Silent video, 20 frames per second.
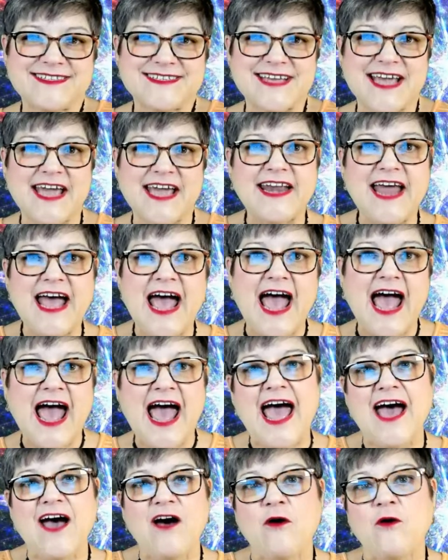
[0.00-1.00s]
and
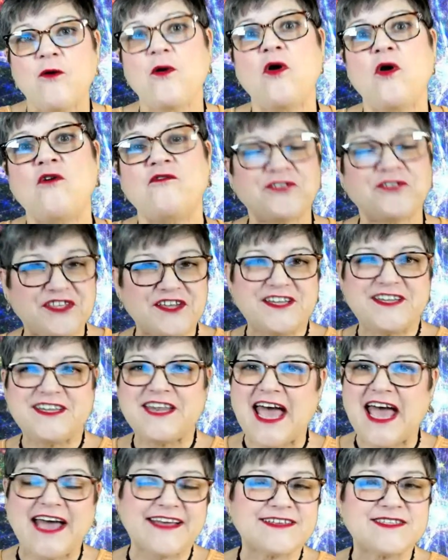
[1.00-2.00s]
how over the
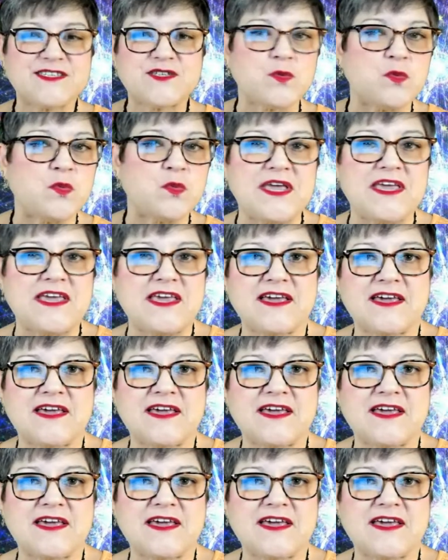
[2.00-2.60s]
next week